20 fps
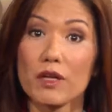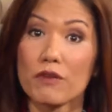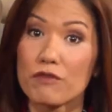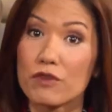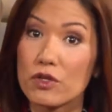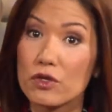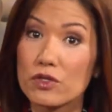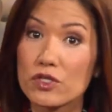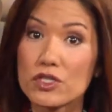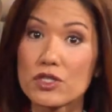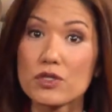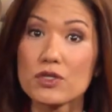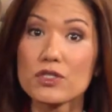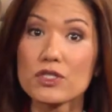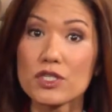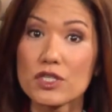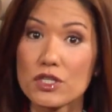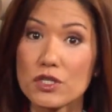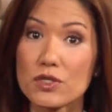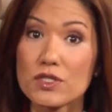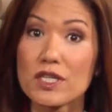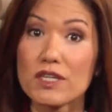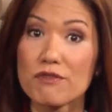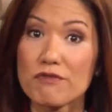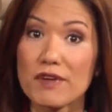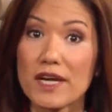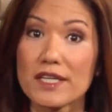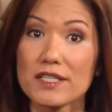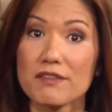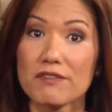if you choose to use it
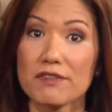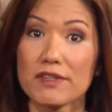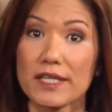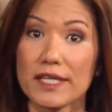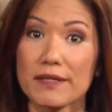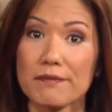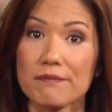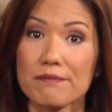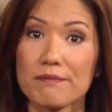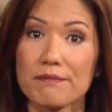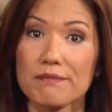effectively.